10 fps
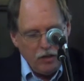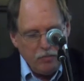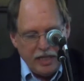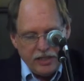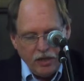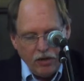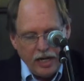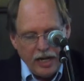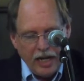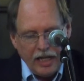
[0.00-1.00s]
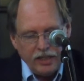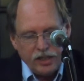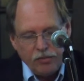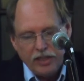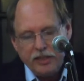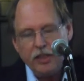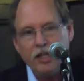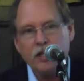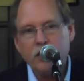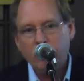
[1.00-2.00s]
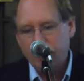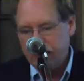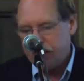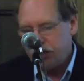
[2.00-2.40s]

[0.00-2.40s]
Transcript: Main Target 9 stressed that the governance